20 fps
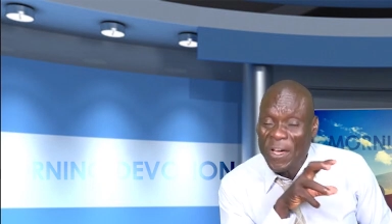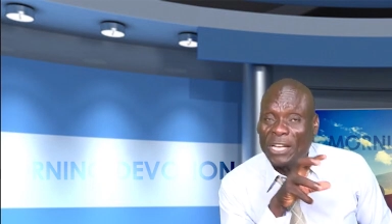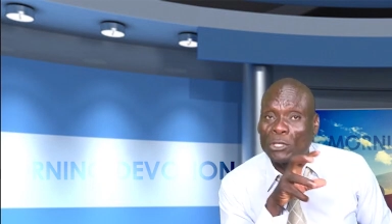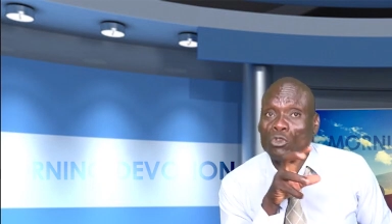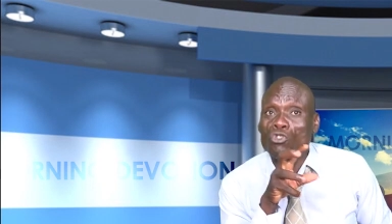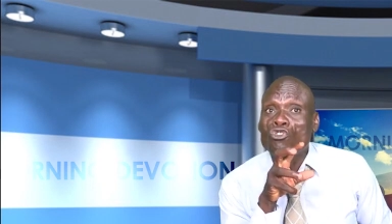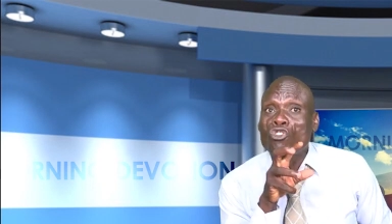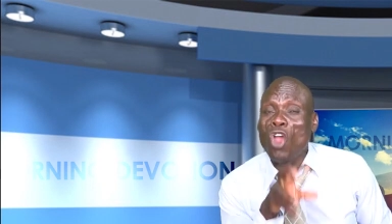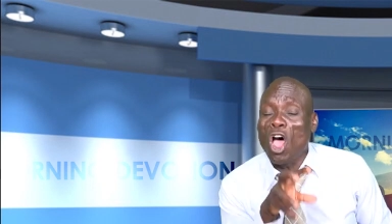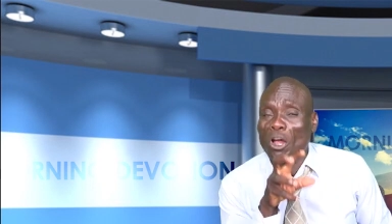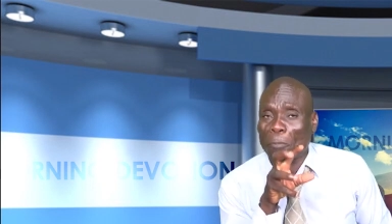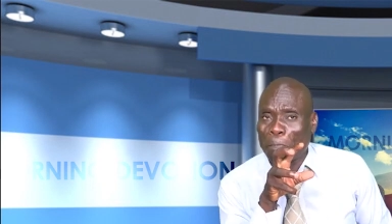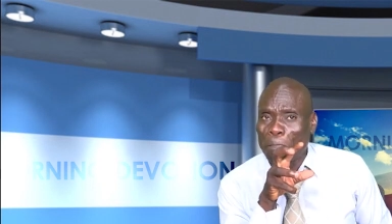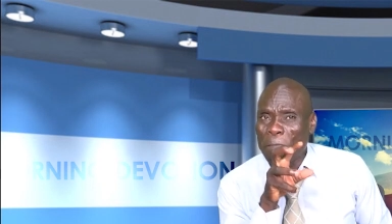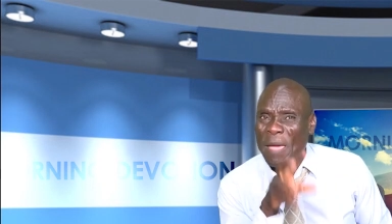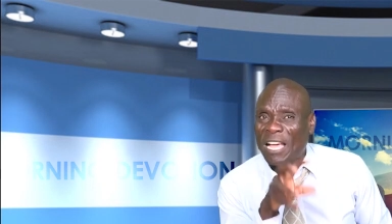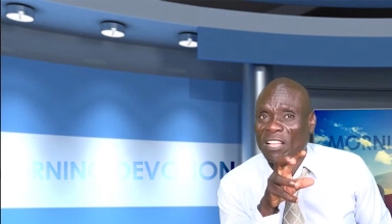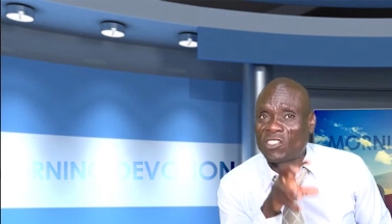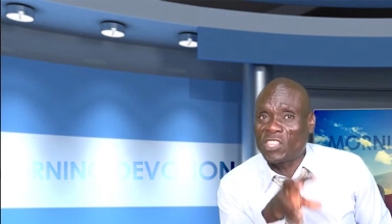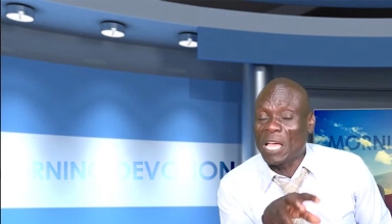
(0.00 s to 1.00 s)
that do
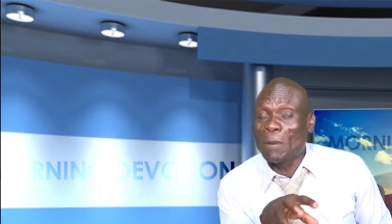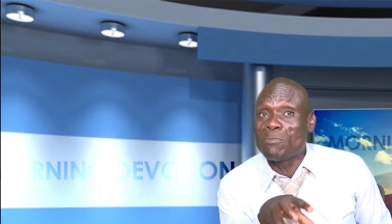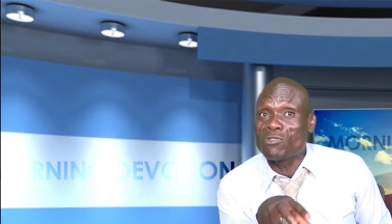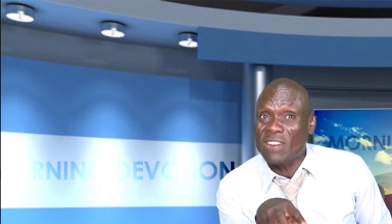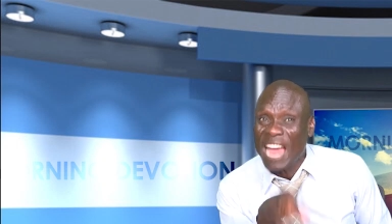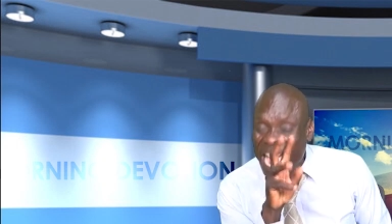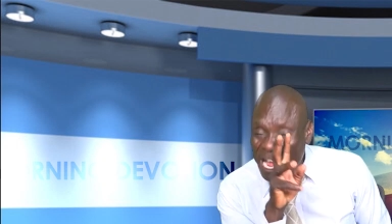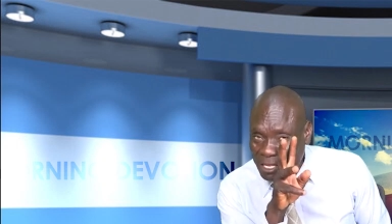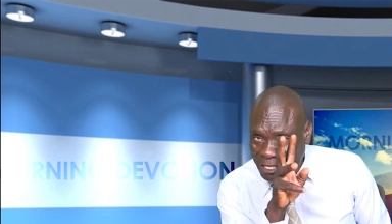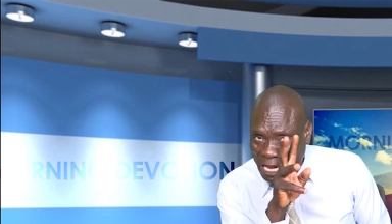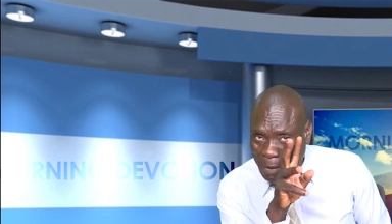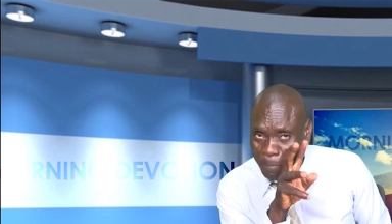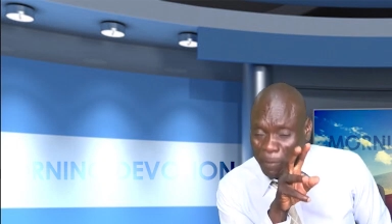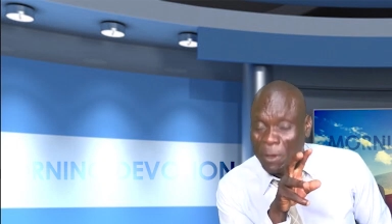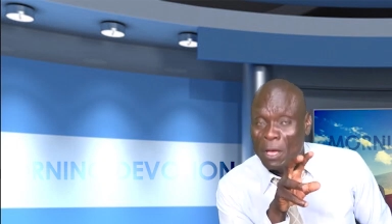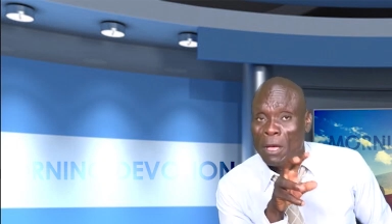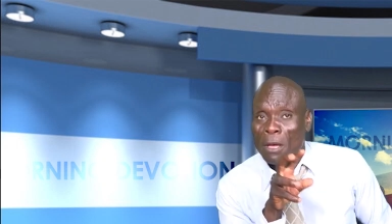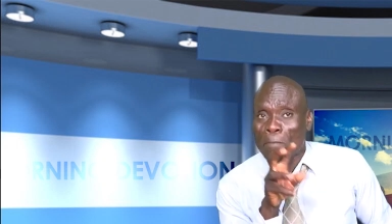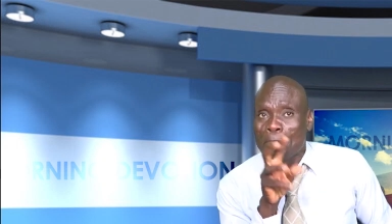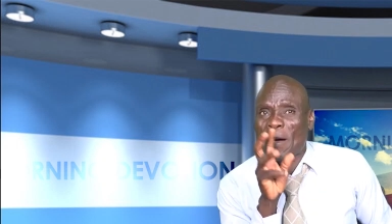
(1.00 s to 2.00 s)
not make them rise
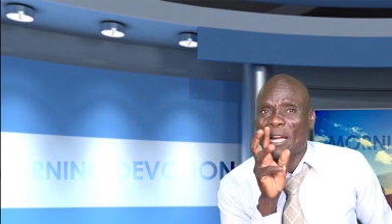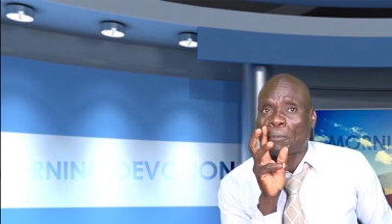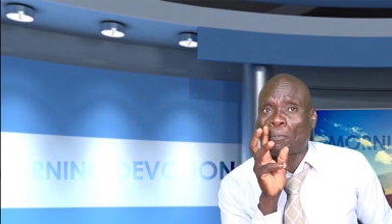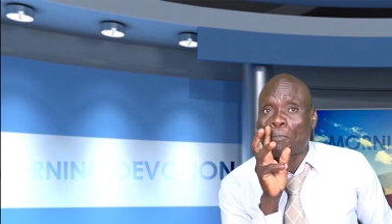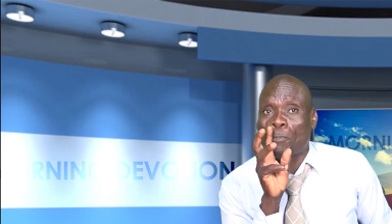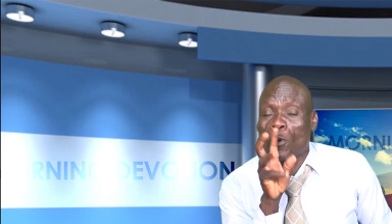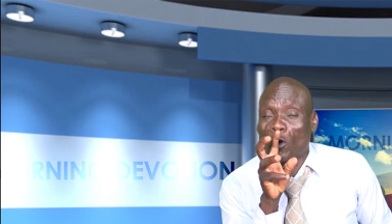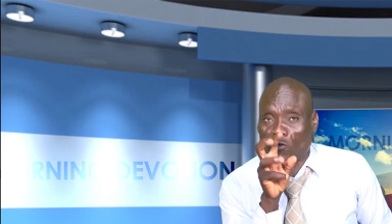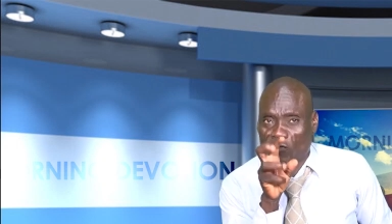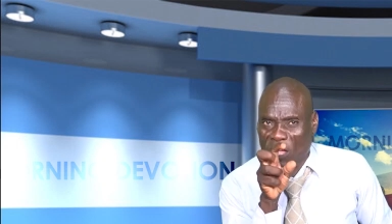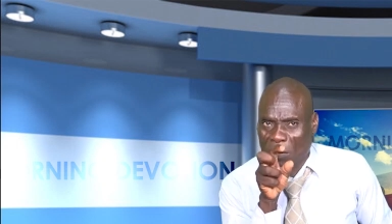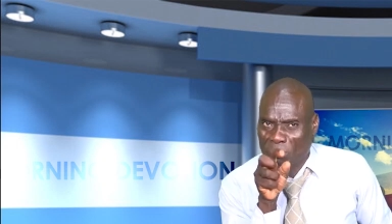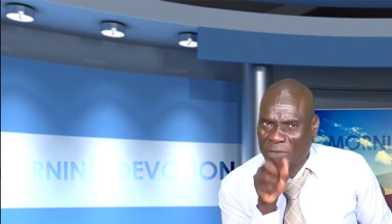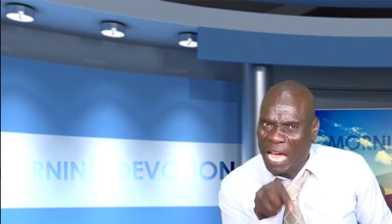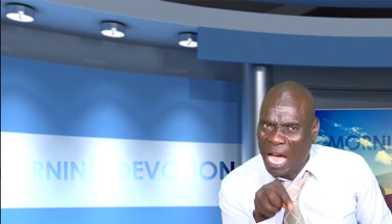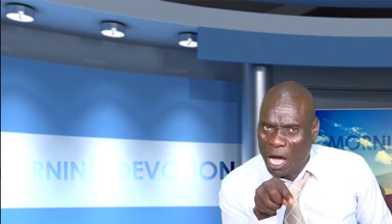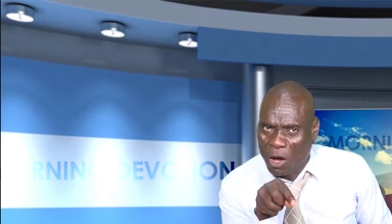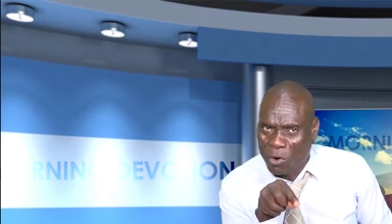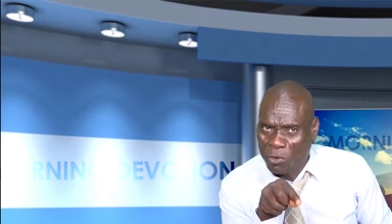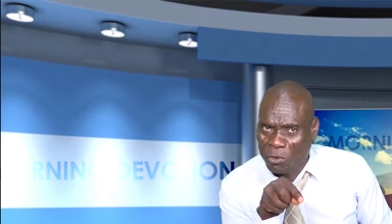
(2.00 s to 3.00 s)
up but put
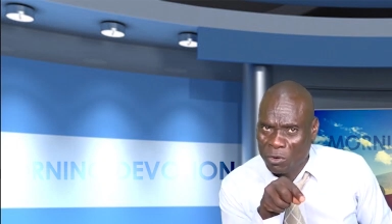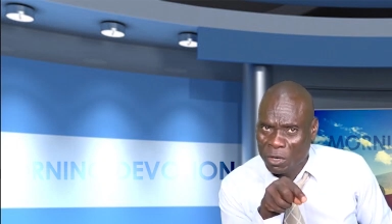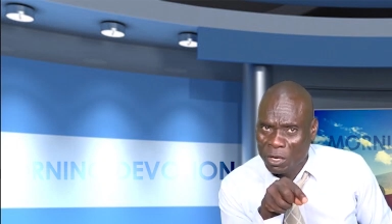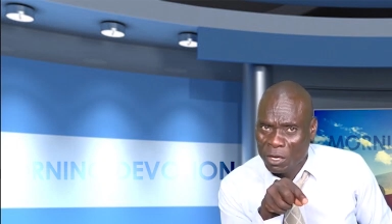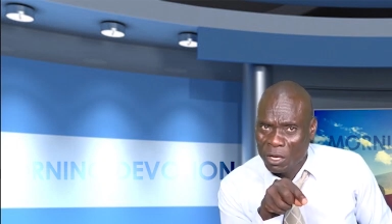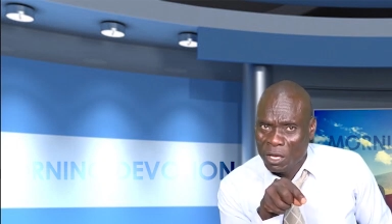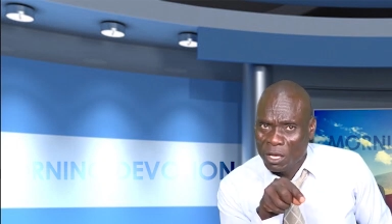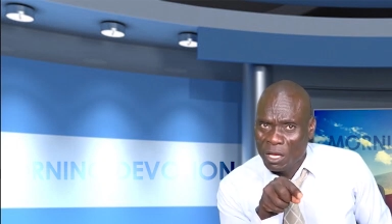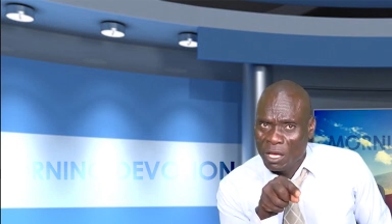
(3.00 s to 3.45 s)
them down.